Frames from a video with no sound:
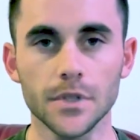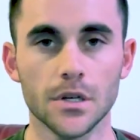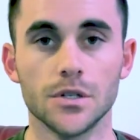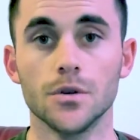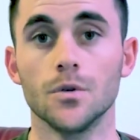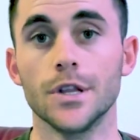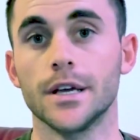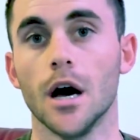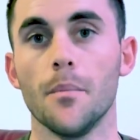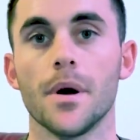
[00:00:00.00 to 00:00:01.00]
to link
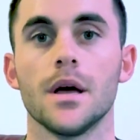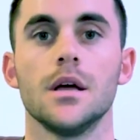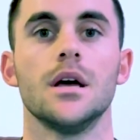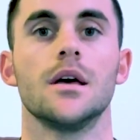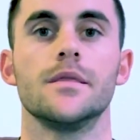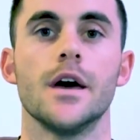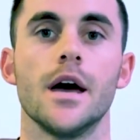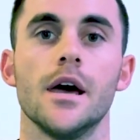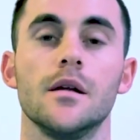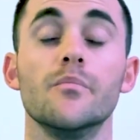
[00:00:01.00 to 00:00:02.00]
up and
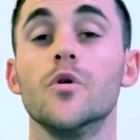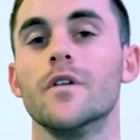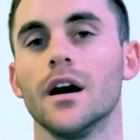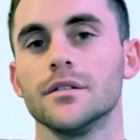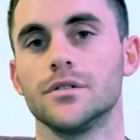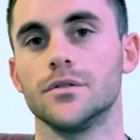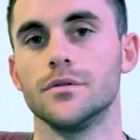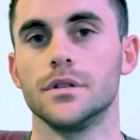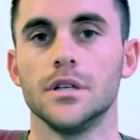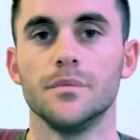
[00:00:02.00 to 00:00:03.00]
then move out to
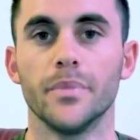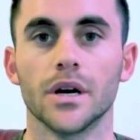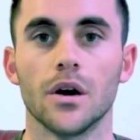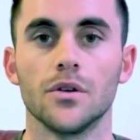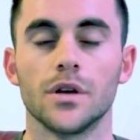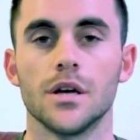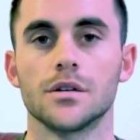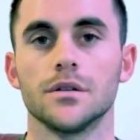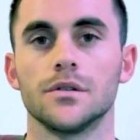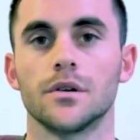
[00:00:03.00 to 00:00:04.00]
the bug out
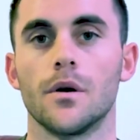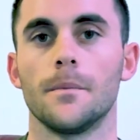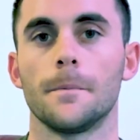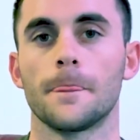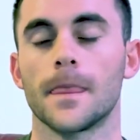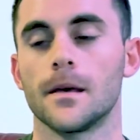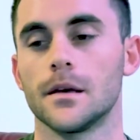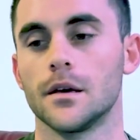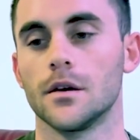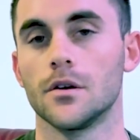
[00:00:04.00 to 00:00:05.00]
location. So
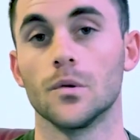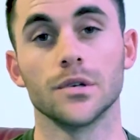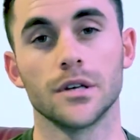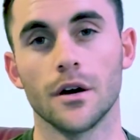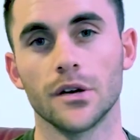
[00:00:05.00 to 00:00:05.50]
we'll see how it